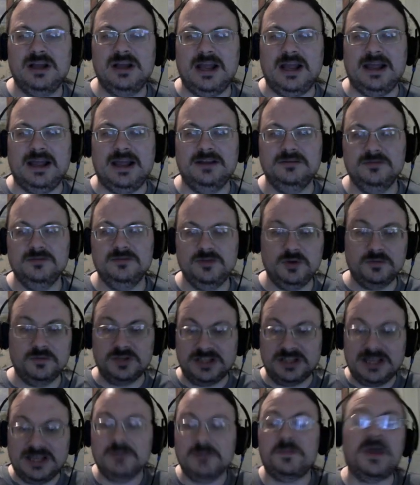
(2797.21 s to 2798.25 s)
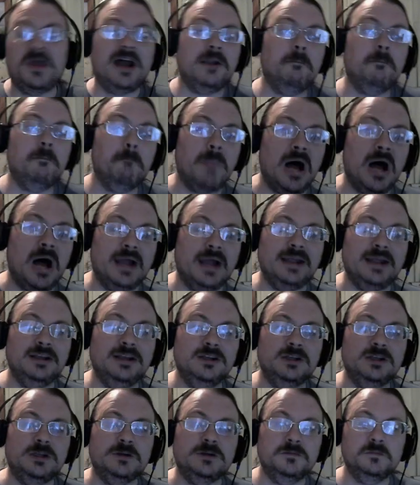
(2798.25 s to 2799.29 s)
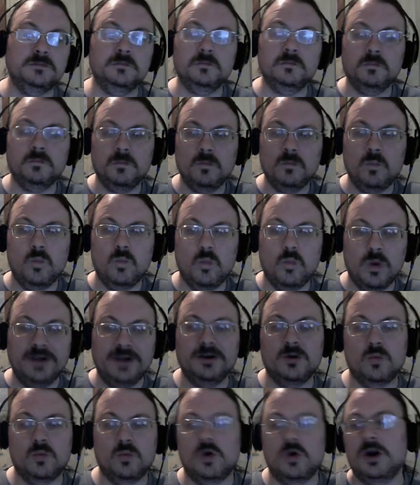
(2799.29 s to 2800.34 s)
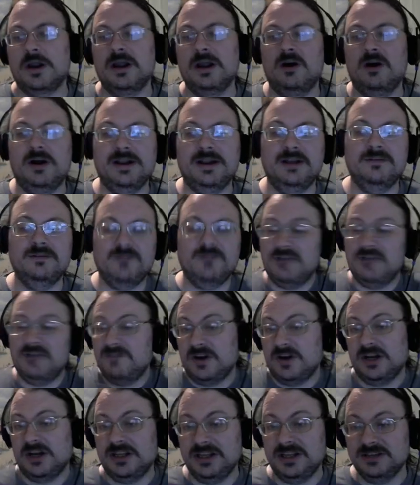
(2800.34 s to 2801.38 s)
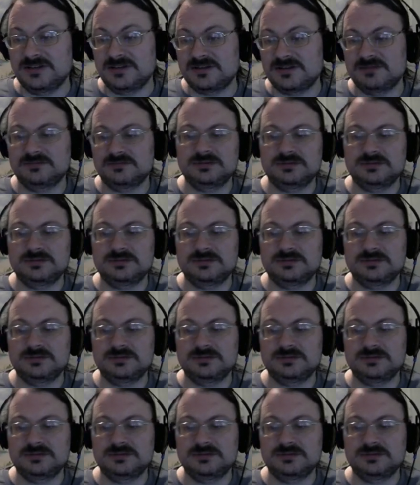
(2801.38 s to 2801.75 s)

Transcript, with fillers: And you have to keep that in mind when you're working on it, at very least.